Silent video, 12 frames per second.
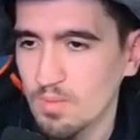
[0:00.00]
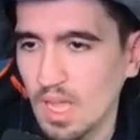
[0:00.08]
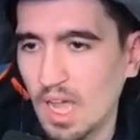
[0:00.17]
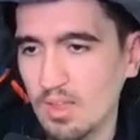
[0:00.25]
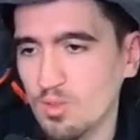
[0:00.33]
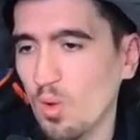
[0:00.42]

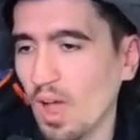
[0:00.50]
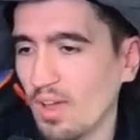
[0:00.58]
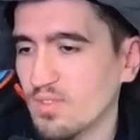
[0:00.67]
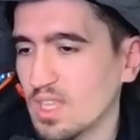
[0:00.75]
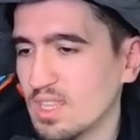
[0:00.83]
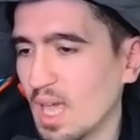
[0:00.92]
No, I don't
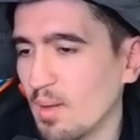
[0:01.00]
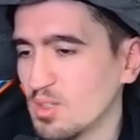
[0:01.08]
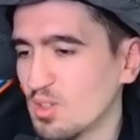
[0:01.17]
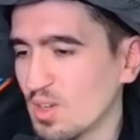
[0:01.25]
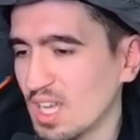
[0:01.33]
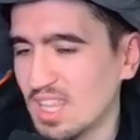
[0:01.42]
have the
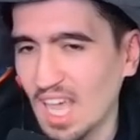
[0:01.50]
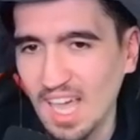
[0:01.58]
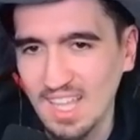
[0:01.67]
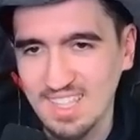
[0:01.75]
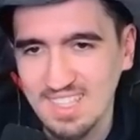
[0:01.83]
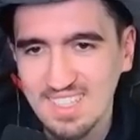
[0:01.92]
damage. Look at
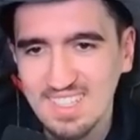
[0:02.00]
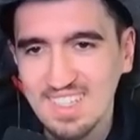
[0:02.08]
that.